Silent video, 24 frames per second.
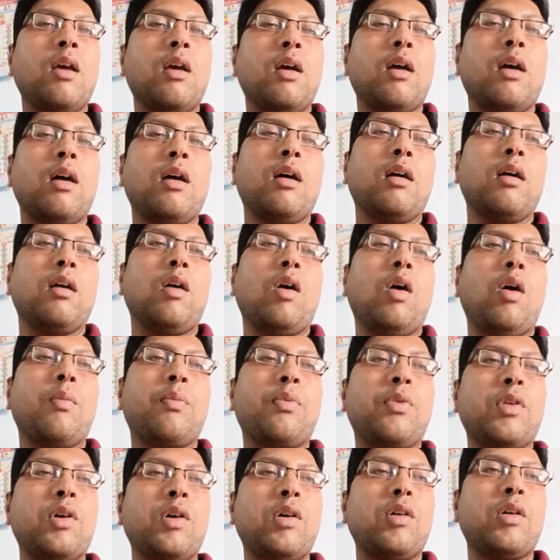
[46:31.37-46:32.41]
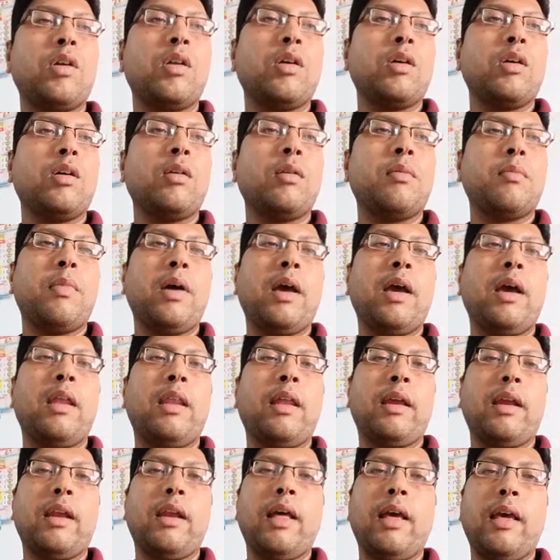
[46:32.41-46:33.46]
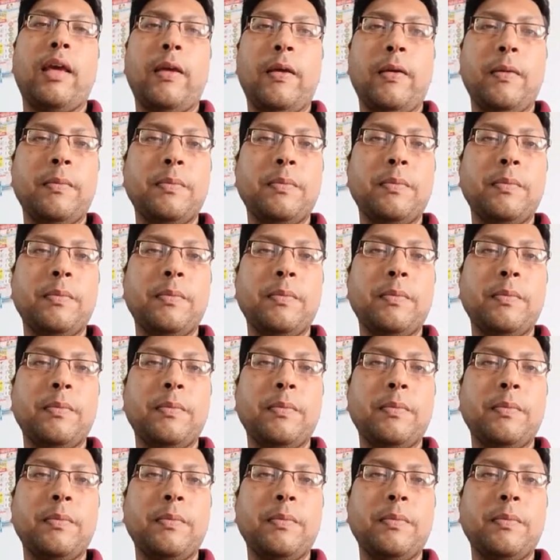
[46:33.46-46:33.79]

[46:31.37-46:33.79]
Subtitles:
observed by naked eye.